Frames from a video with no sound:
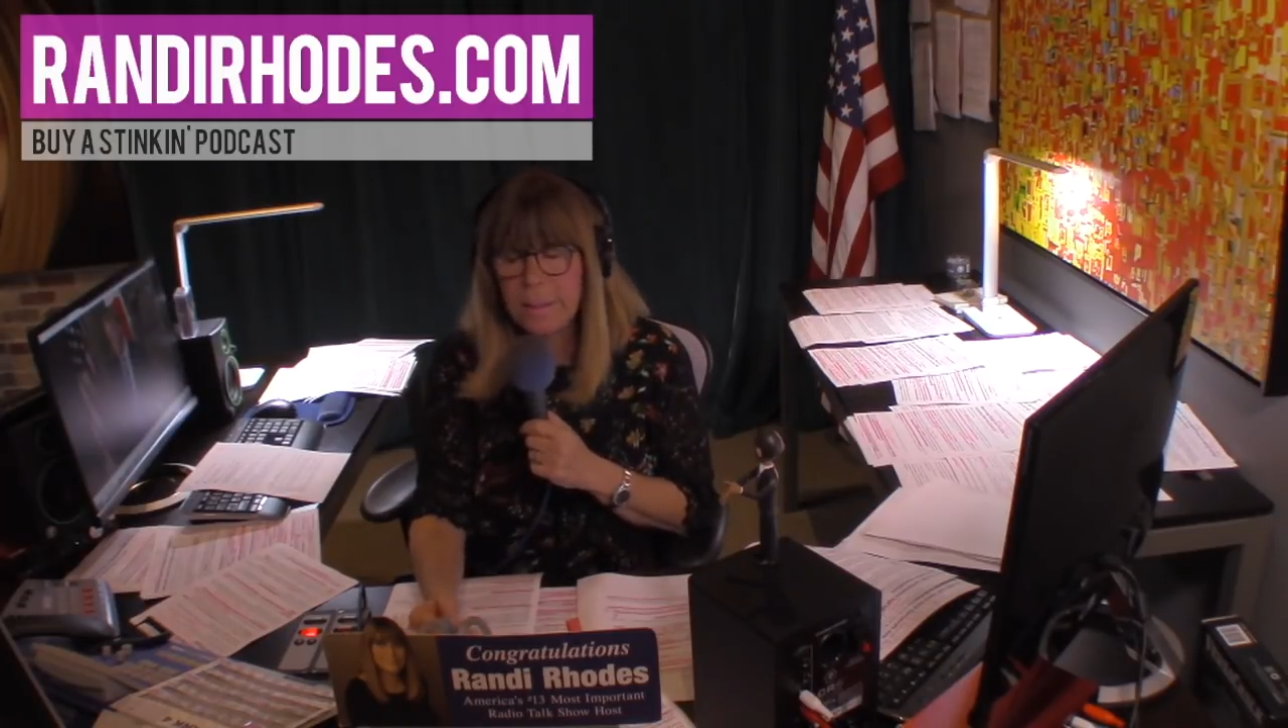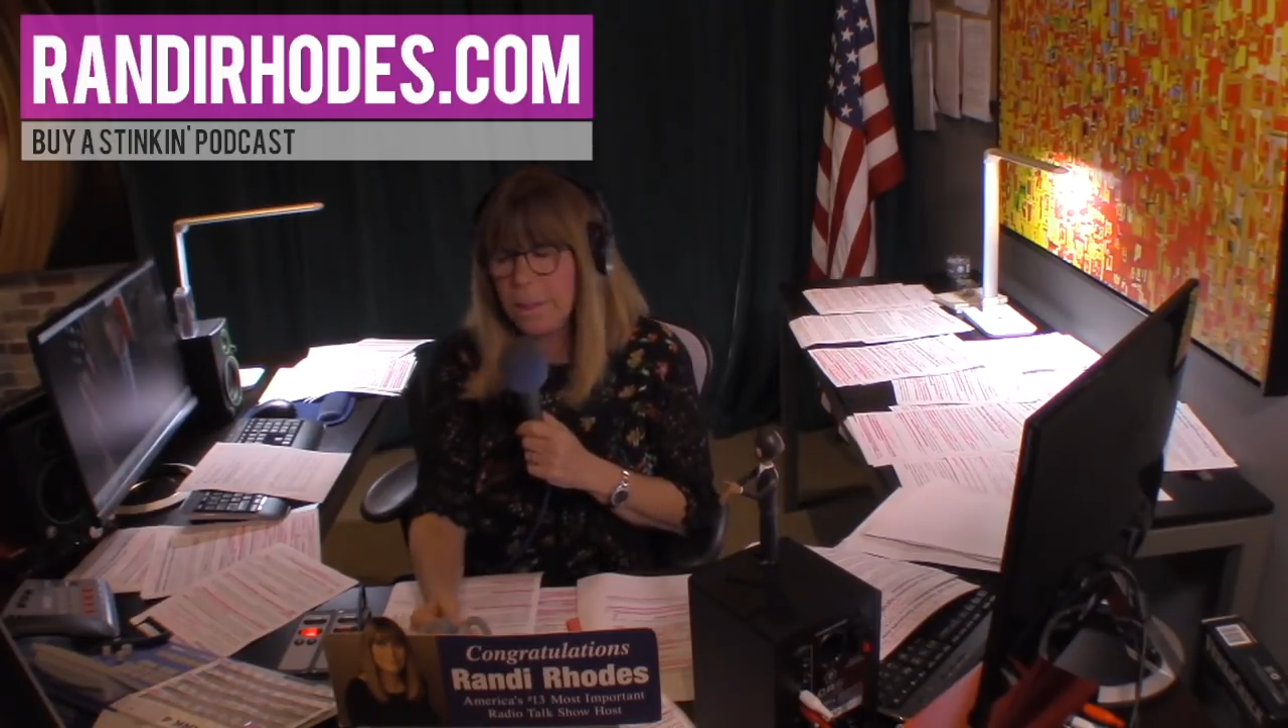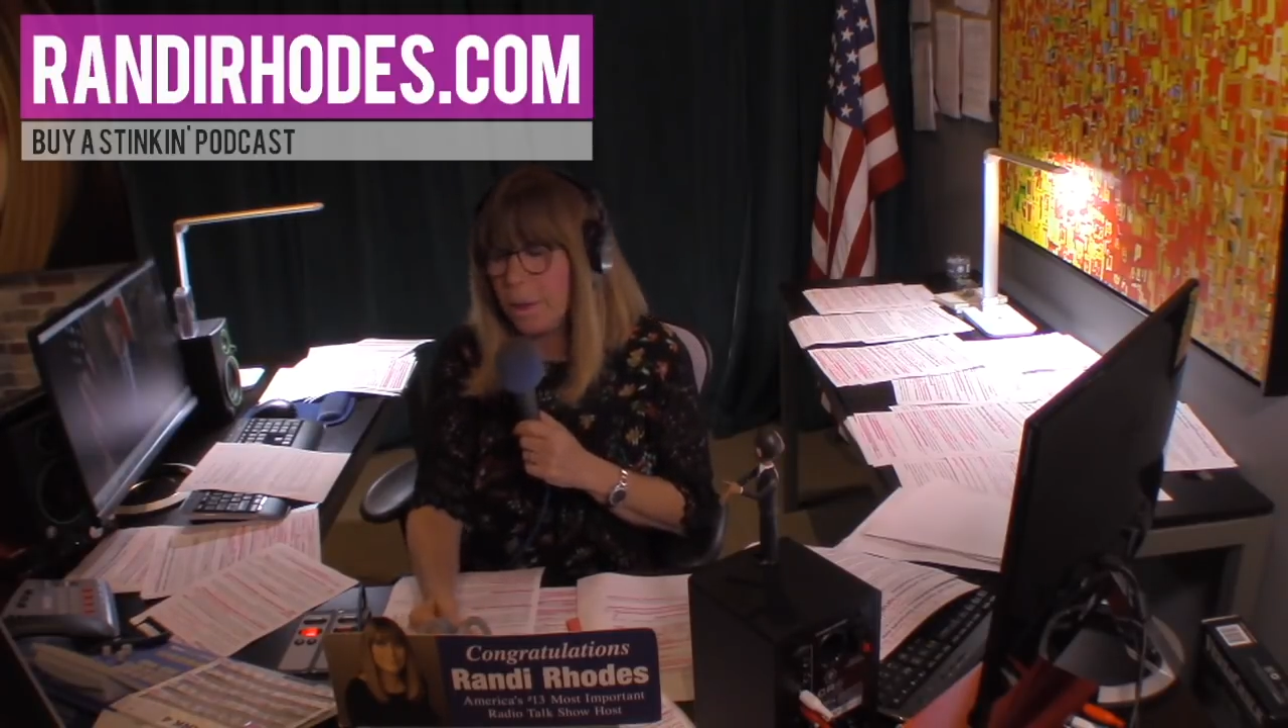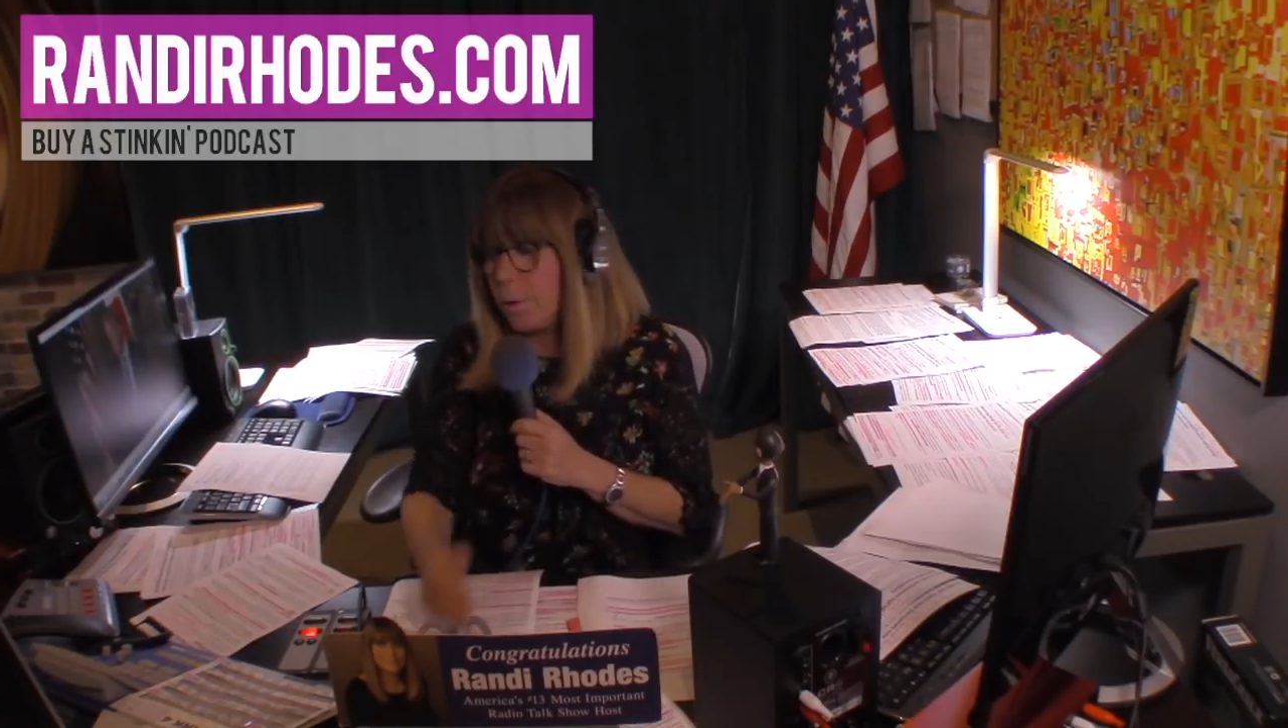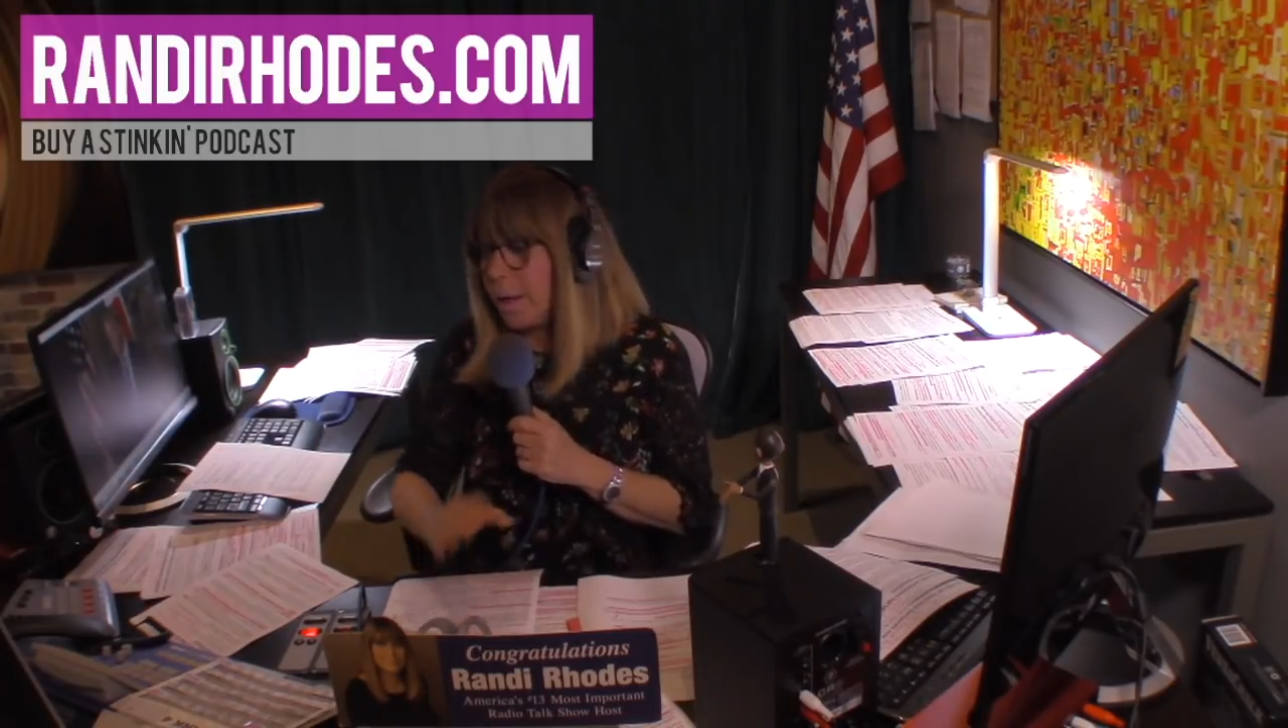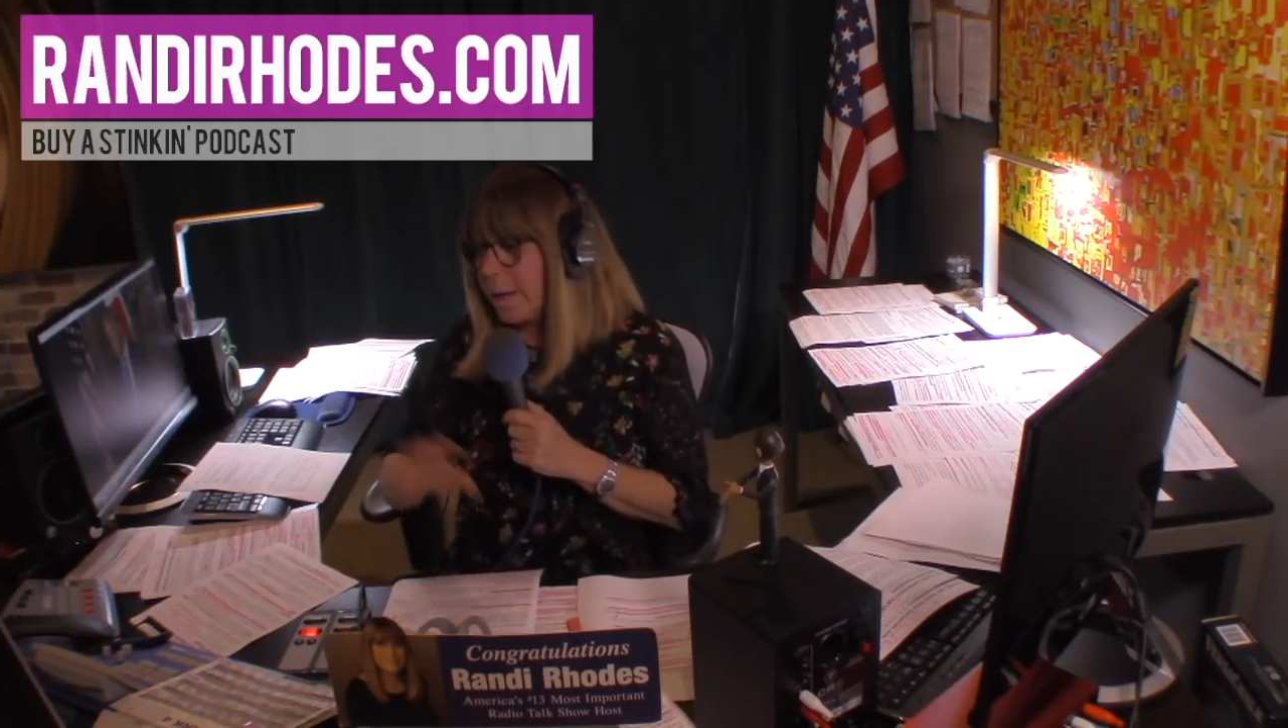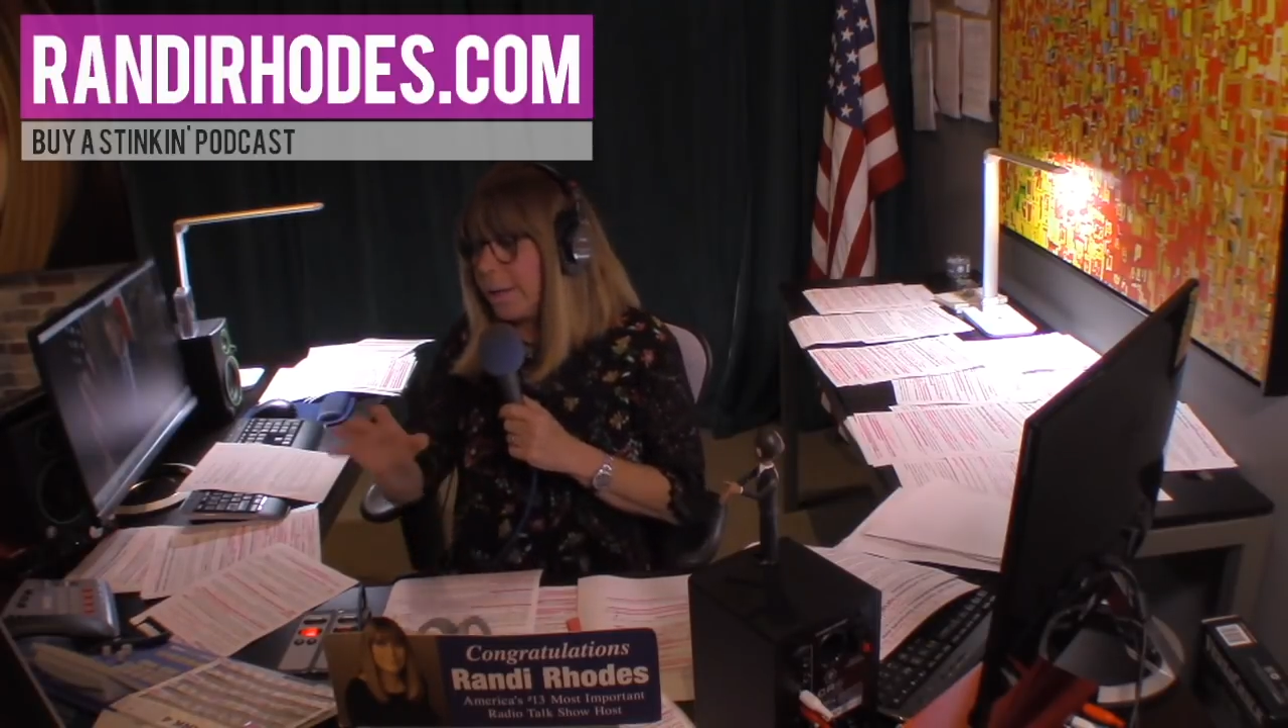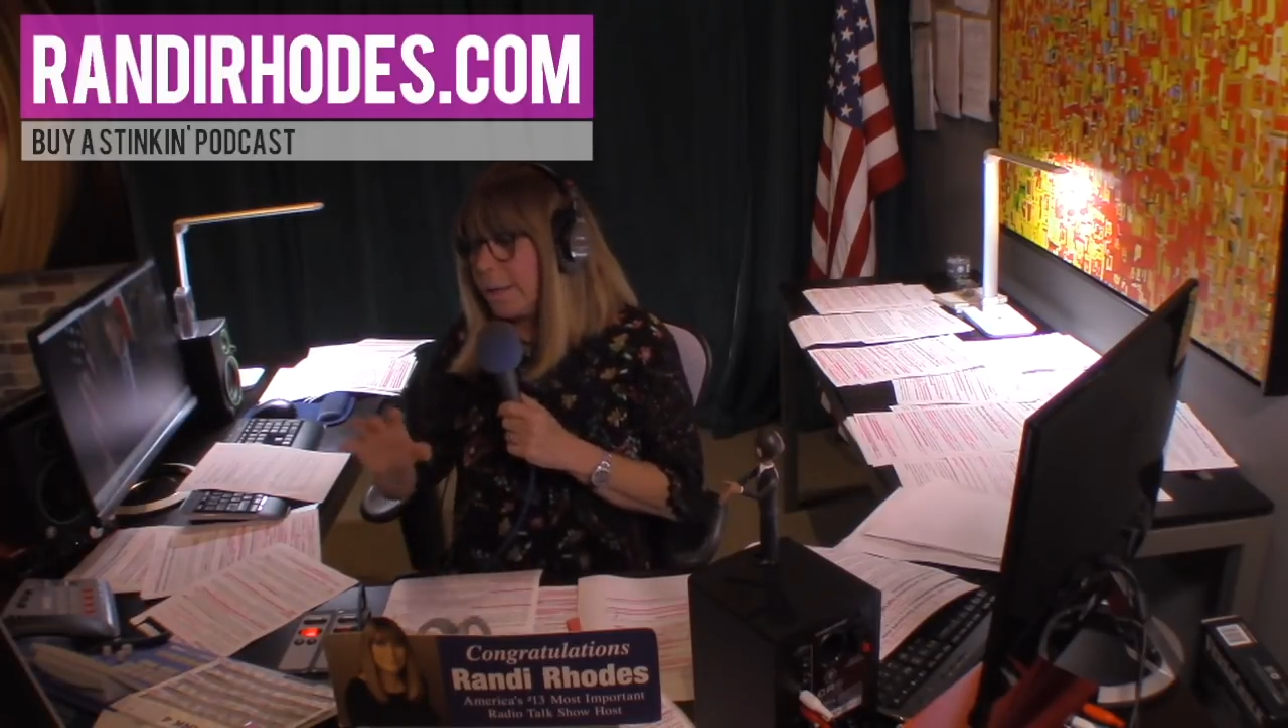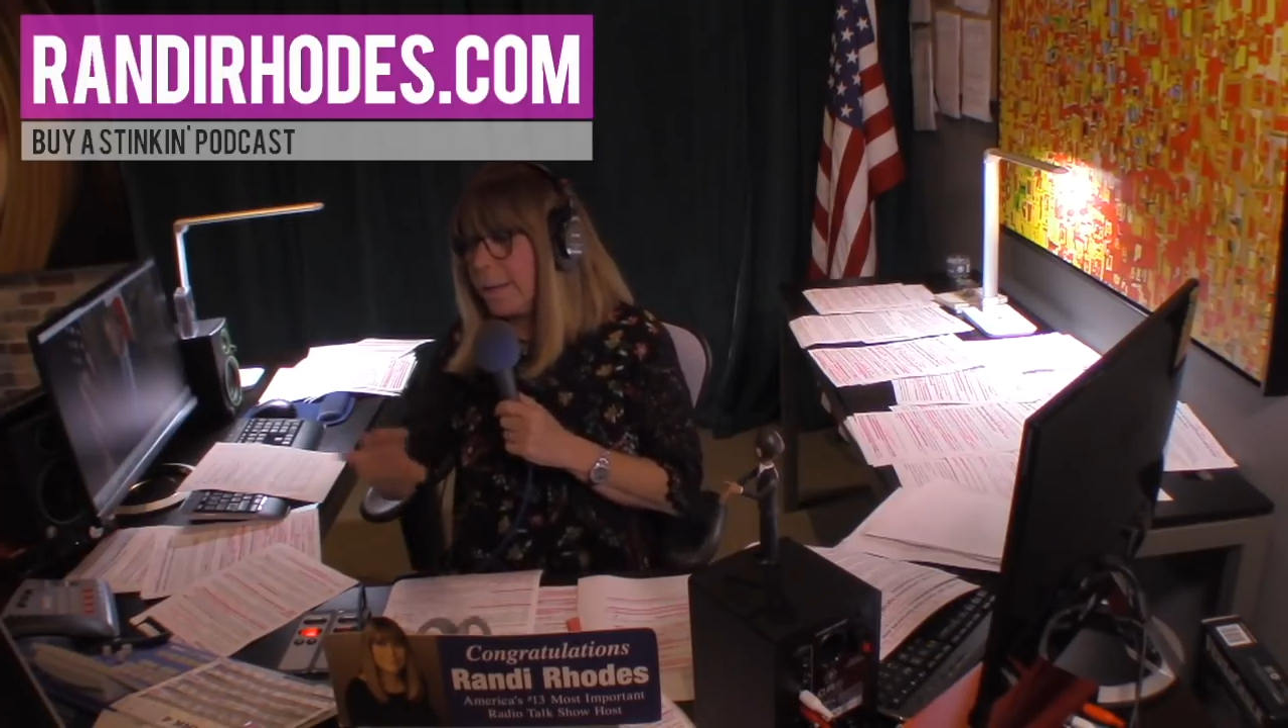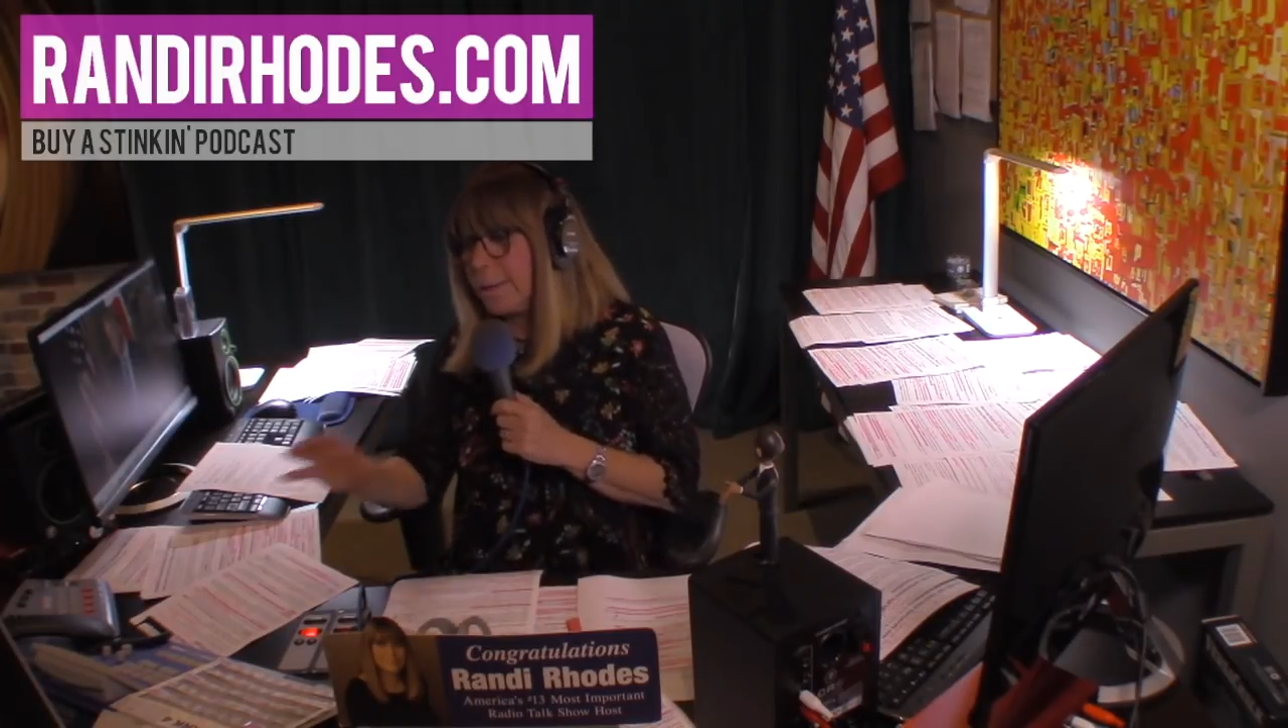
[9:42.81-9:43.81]
you know uh,
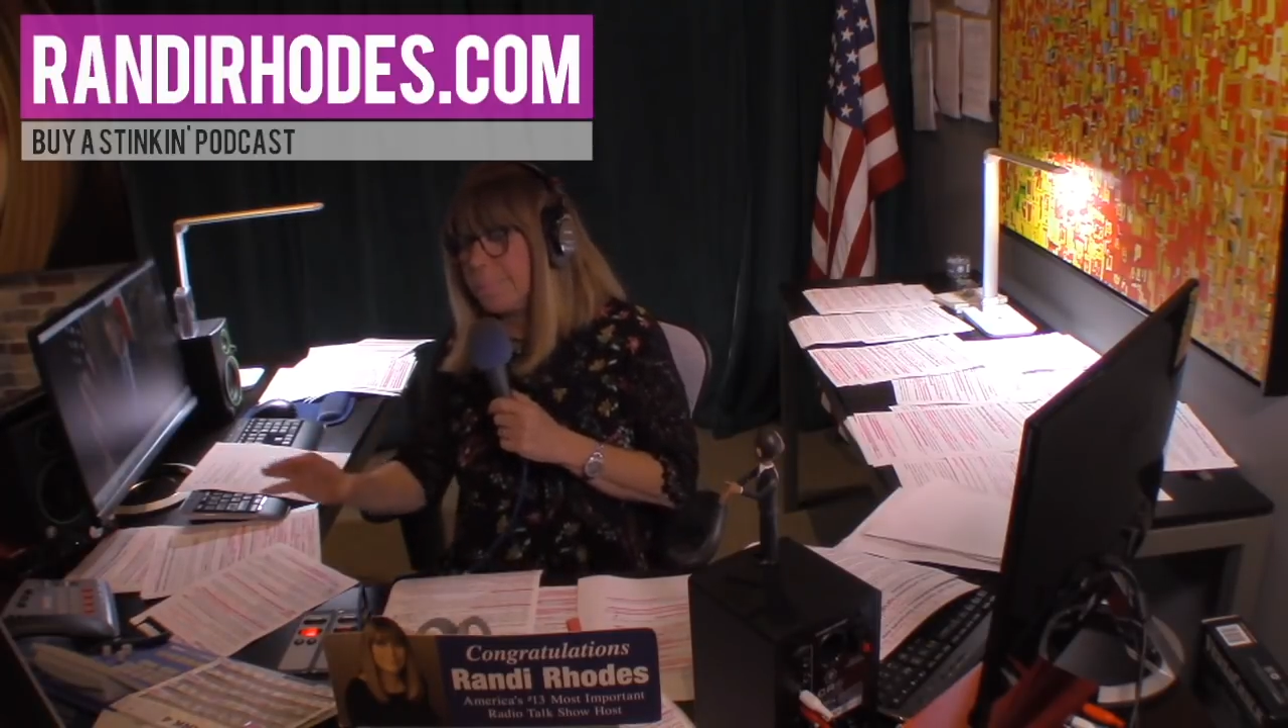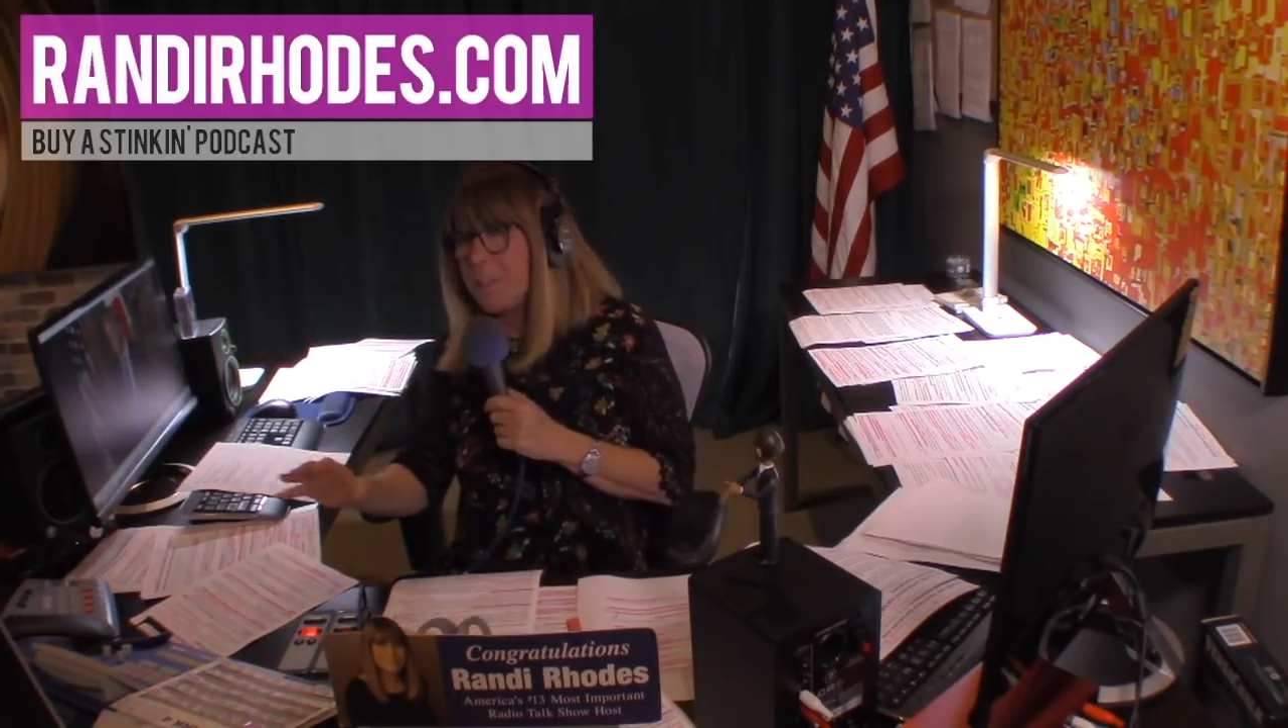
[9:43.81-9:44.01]
uh, uh,